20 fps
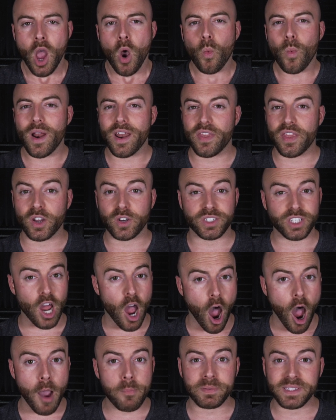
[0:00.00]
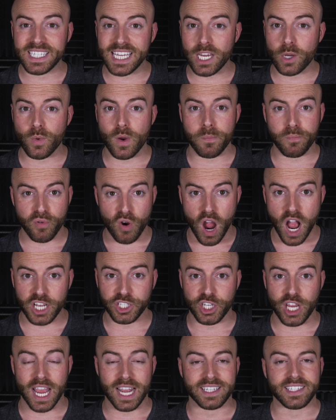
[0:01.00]
when their top secret
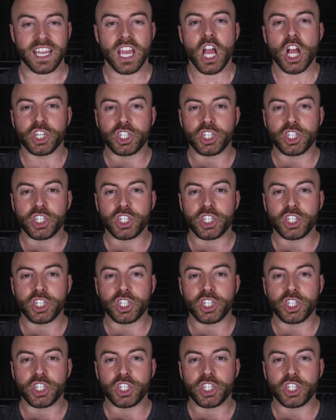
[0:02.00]
project